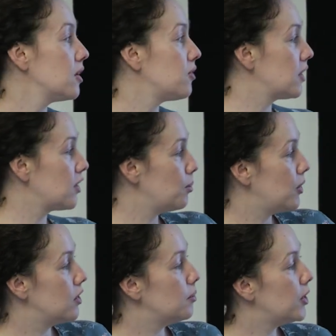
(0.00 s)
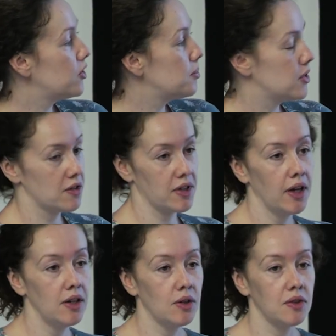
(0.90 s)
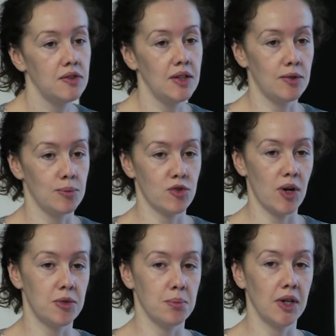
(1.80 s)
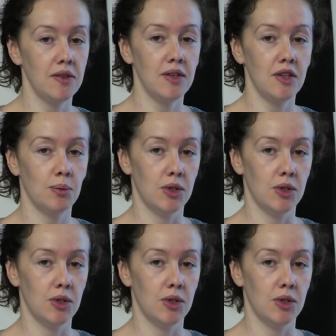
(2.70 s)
So for example, on the bottom of the slide, you can see some streptomyces,